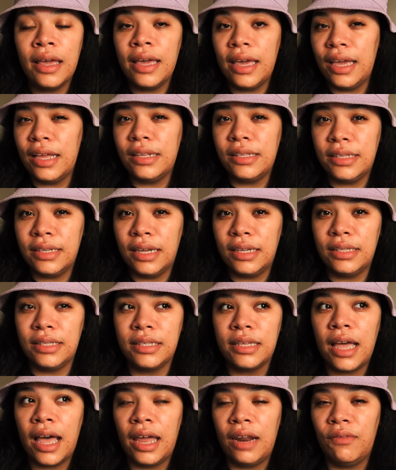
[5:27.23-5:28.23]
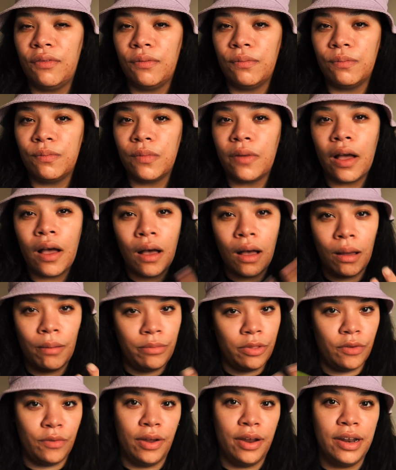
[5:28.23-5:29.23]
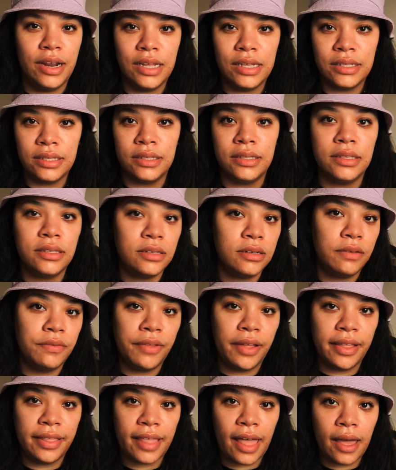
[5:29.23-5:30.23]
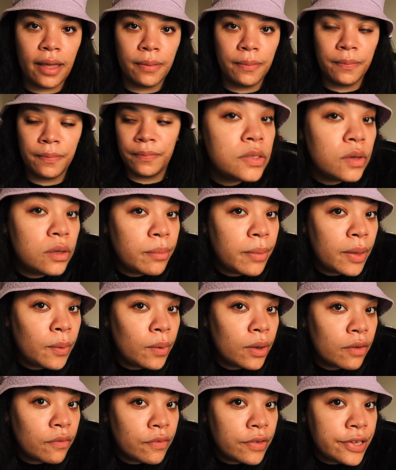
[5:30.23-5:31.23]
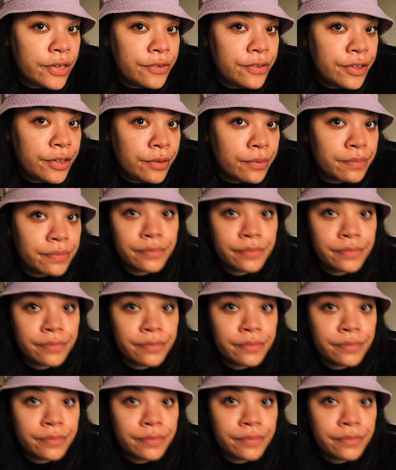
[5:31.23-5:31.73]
it does kind of calm the redness and stuff like that. So it might work for you too.